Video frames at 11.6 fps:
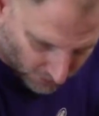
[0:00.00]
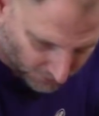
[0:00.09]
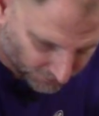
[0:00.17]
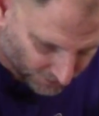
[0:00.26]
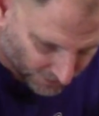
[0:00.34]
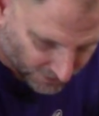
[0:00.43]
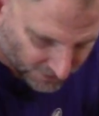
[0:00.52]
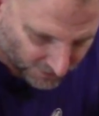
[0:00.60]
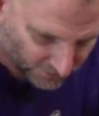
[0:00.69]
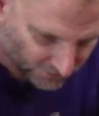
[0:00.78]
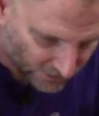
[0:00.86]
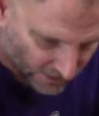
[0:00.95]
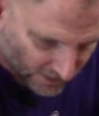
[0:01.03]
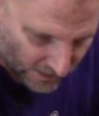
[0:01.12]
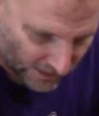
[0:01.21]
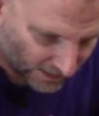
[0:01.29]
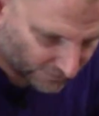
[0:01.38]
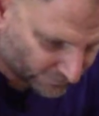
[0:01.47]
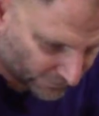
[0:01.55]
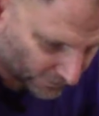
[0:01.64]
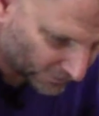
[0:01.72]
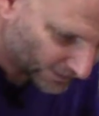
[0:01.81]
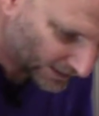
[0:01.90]
sections, I
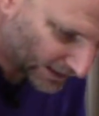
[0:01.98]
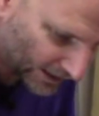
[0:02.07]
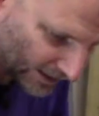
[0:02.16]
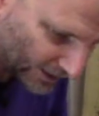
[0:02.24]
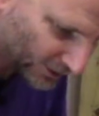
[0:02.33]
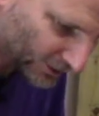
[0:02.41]
feel like I got a good